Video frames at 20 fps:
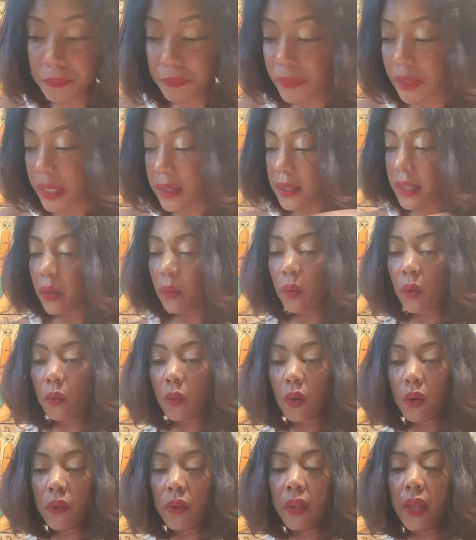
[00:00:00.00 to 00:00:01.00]
Let's get one
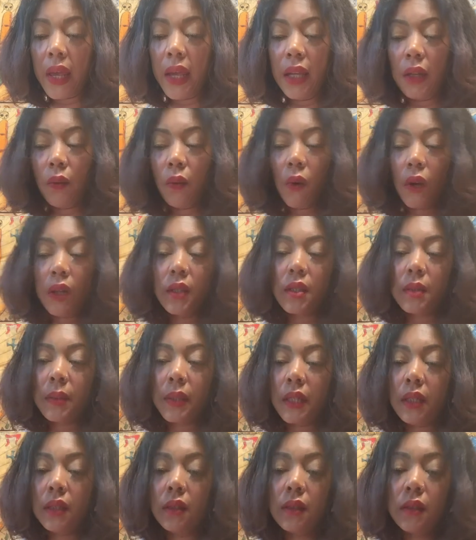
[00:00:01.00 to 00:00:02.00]
more for that 8 of Wands,
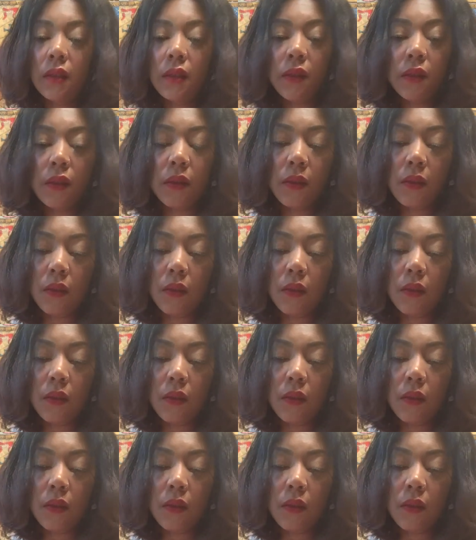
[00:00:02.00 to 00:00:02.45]
please.